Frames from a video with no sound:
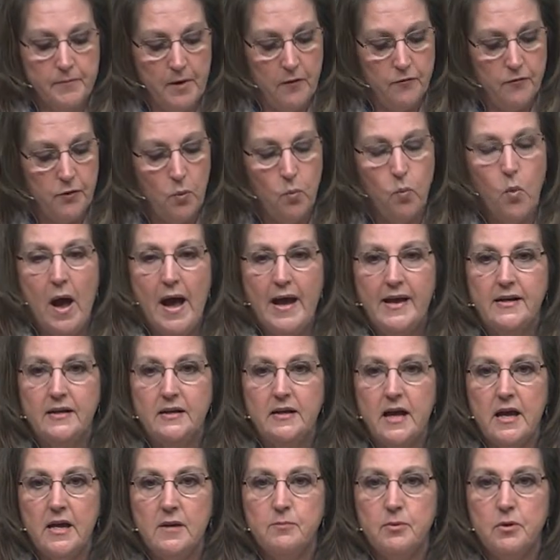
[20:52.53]
The white
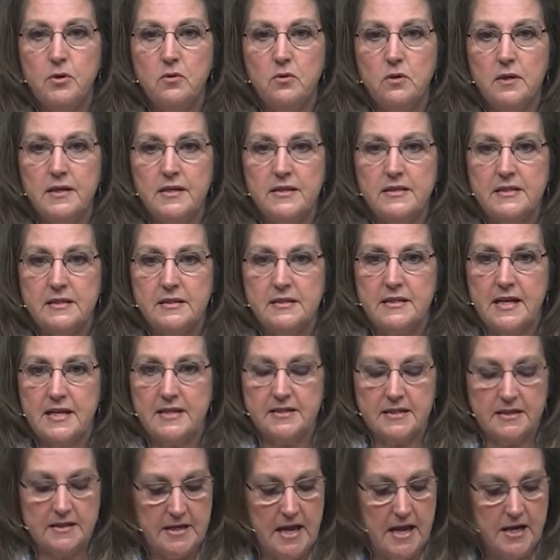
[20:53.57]
label is a
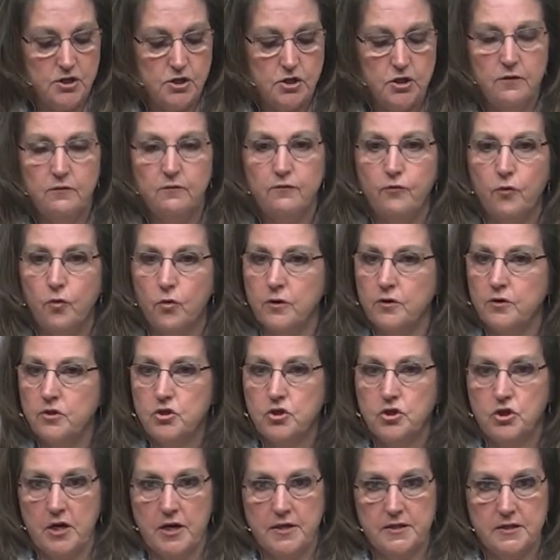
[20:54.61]
designation for
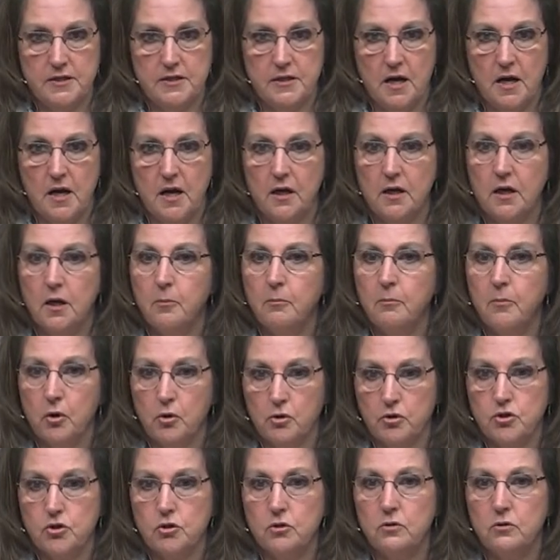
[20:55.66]
just a
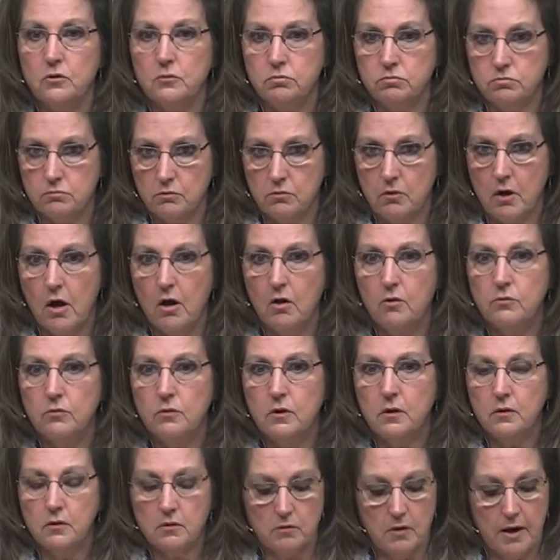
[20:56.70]
commercial grown
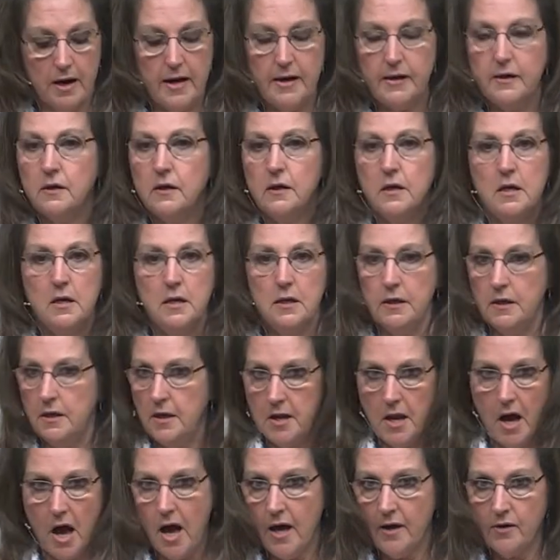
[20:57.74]
grain,
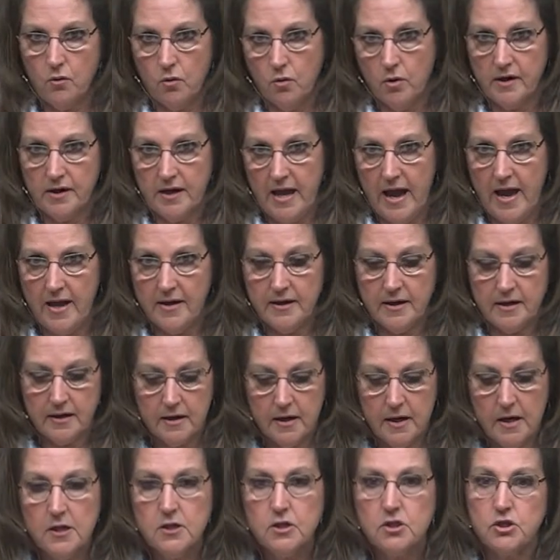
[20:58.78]
not organic.
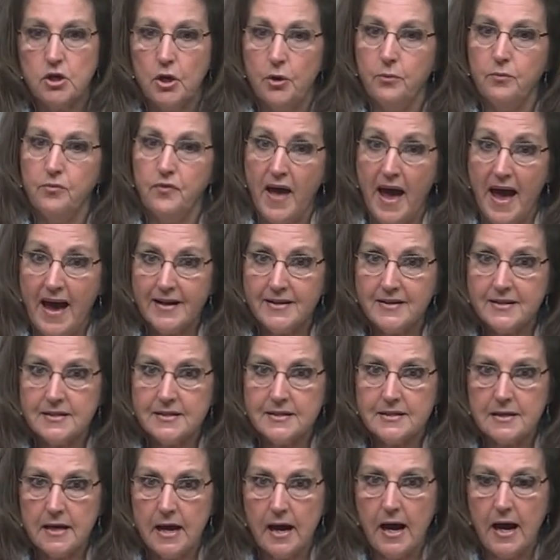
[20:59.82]
So
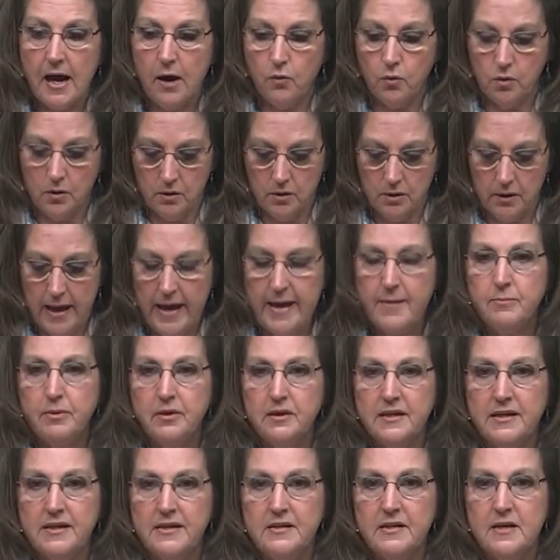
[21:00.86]
that's our
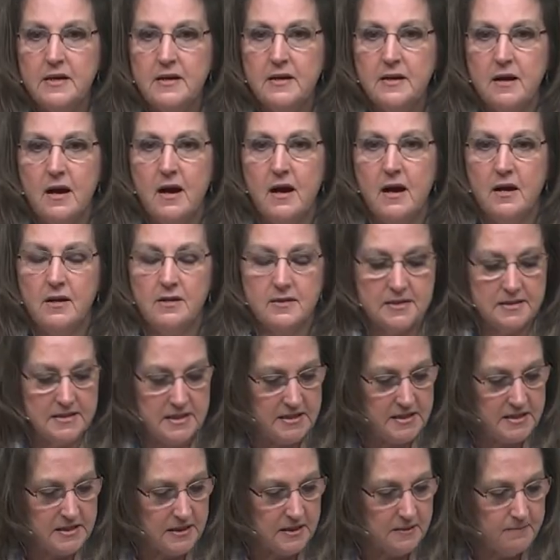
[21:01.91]
labeling uh,
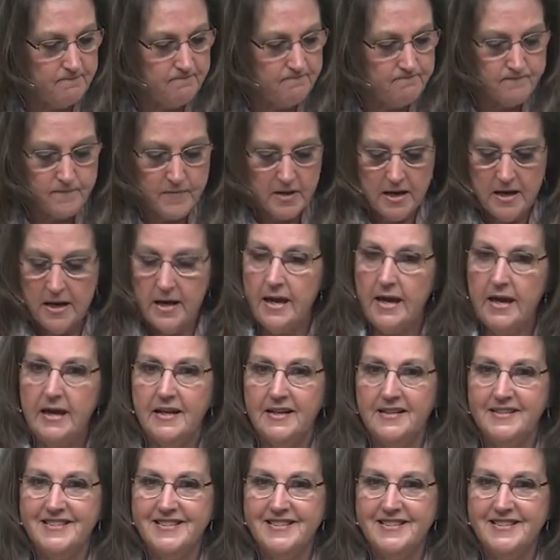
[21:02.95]
system. And